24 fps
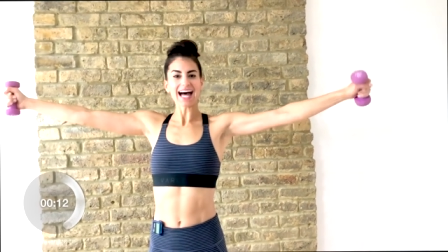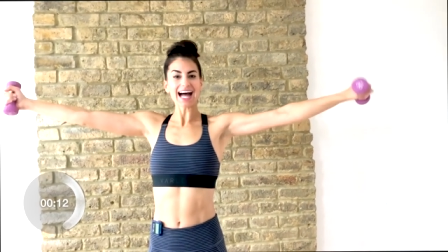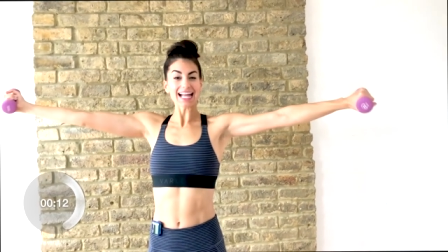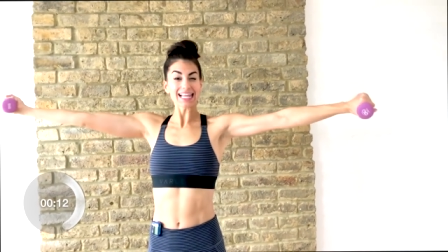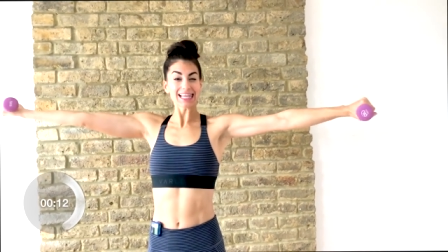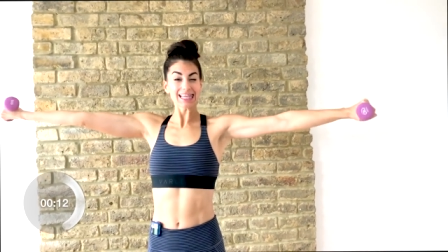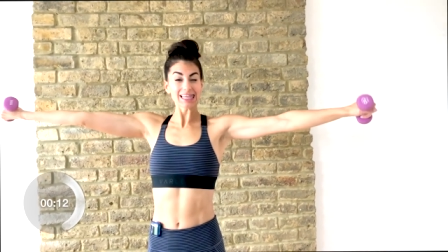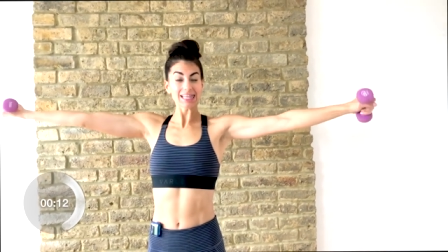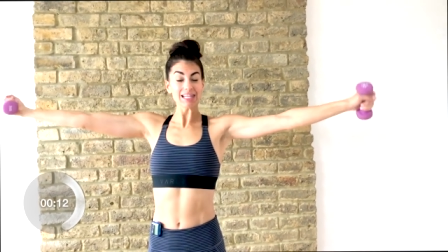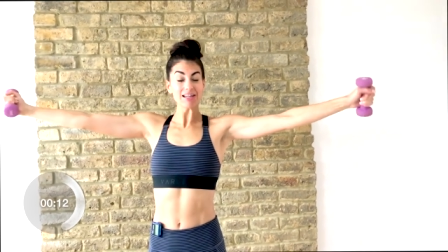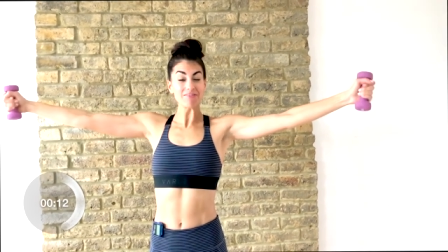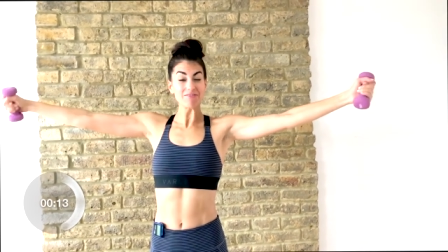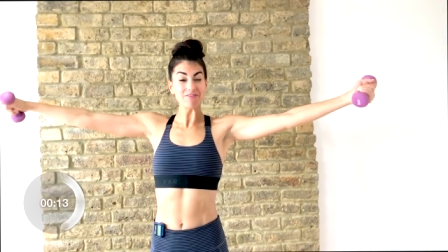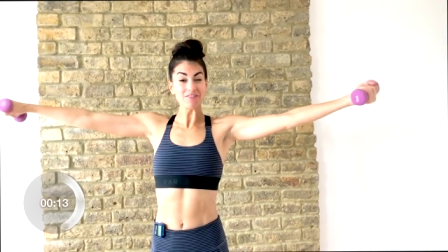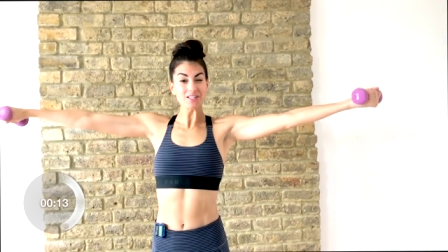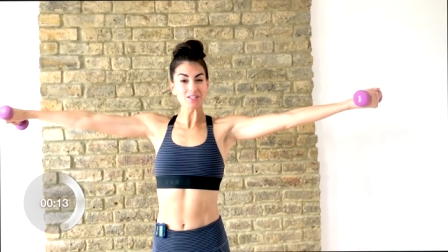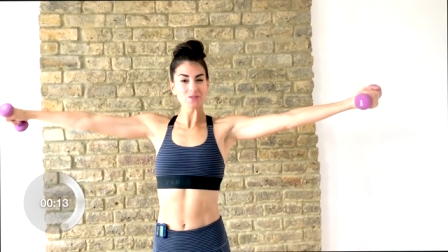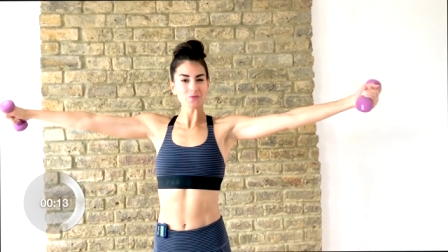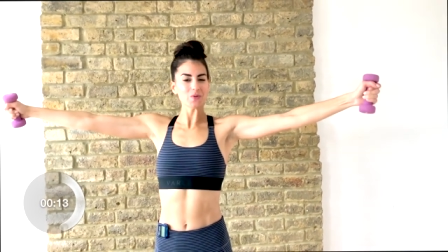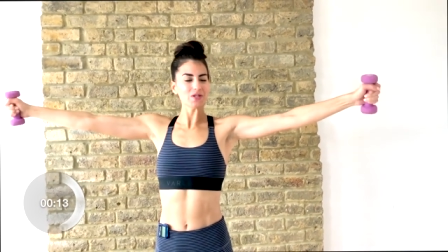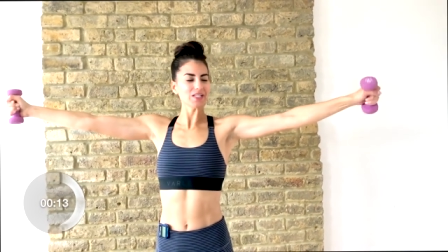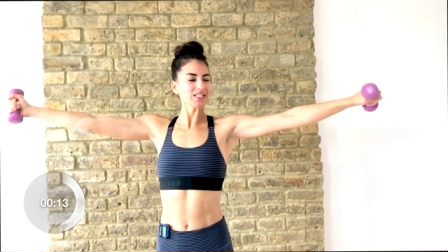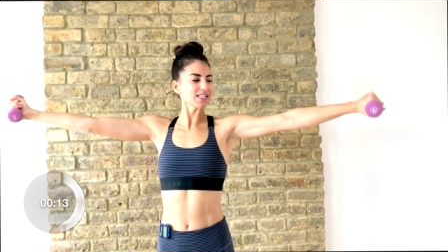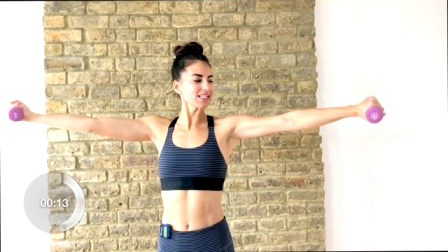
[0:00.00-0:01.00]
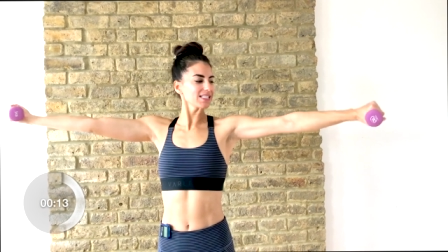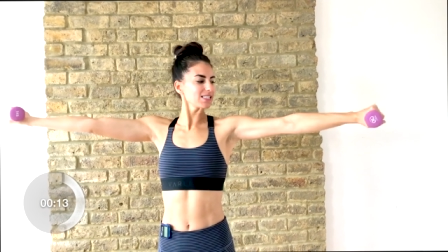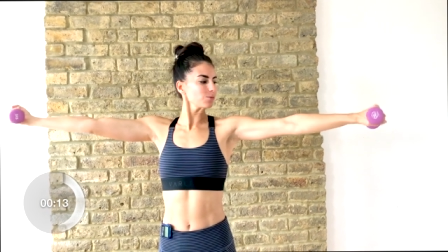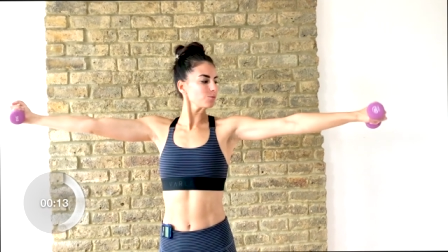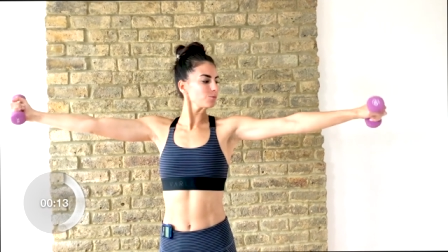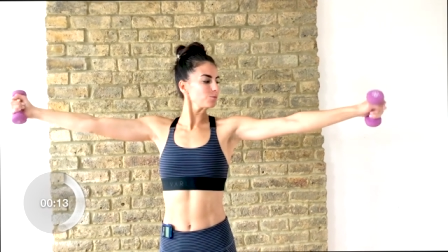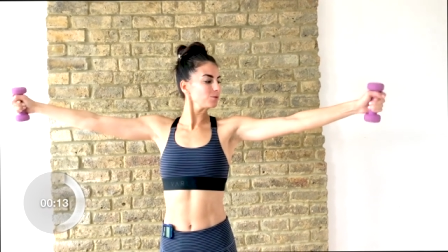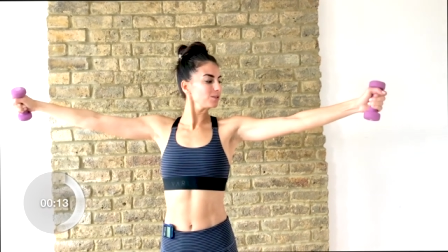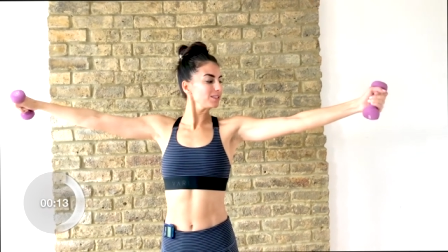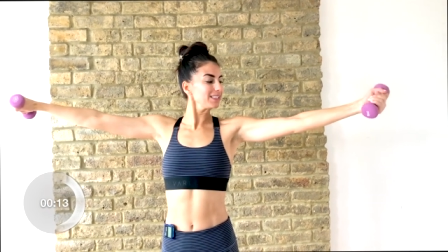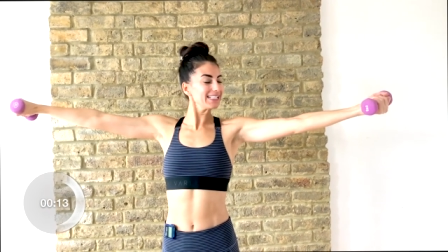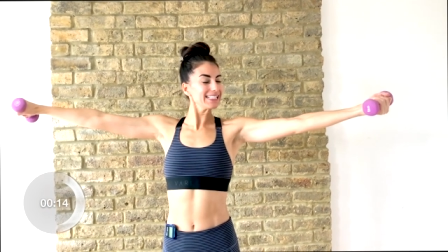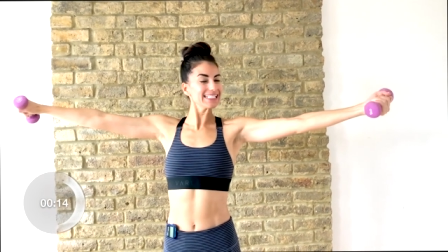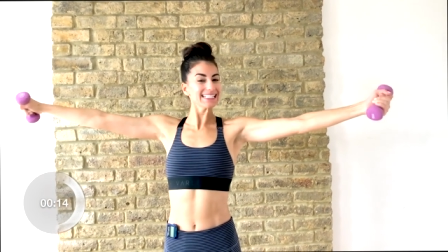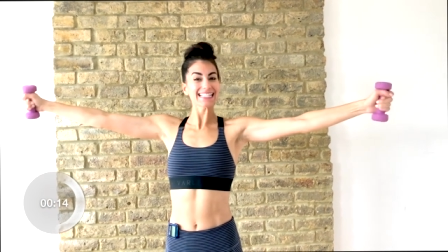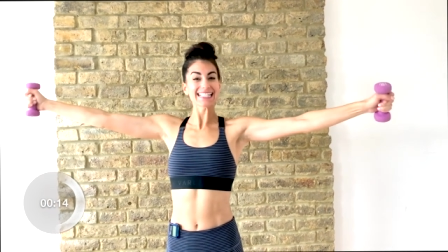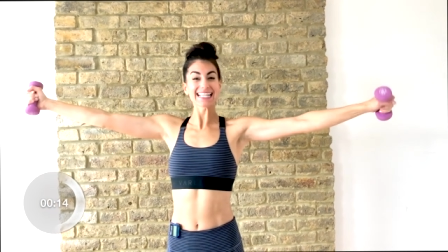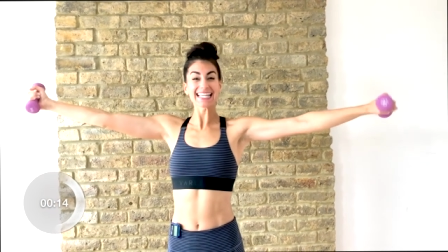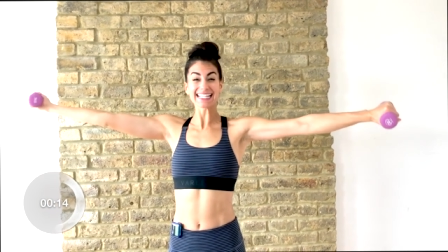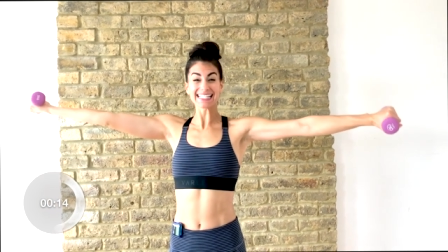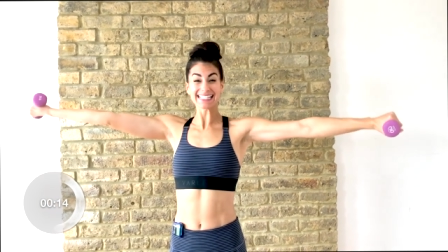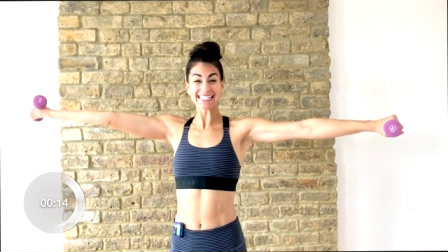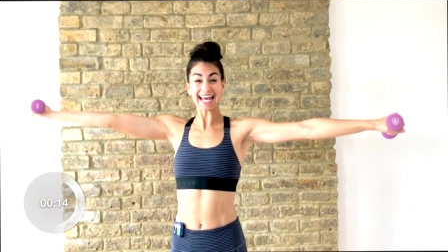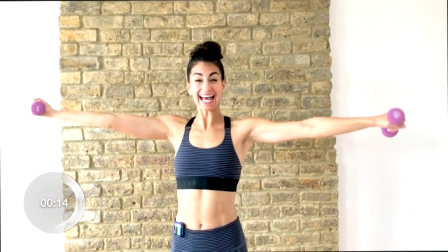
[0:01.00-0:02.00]
I love this one because it really gets
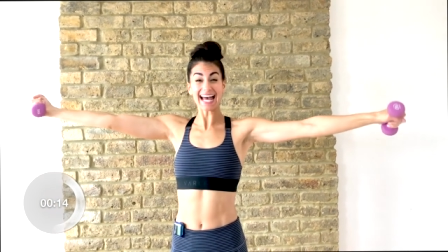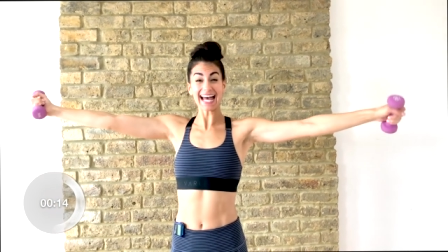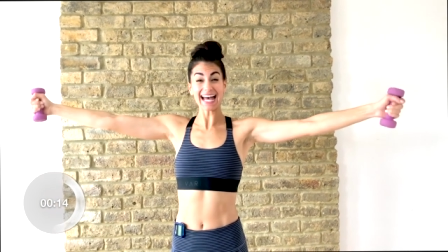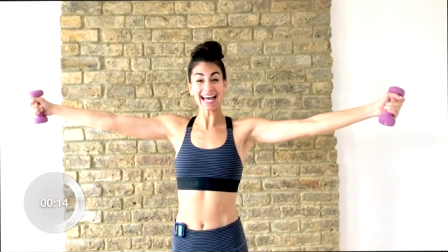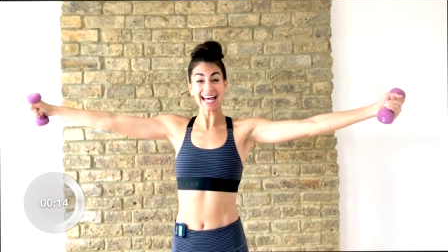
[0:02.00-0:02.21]
into the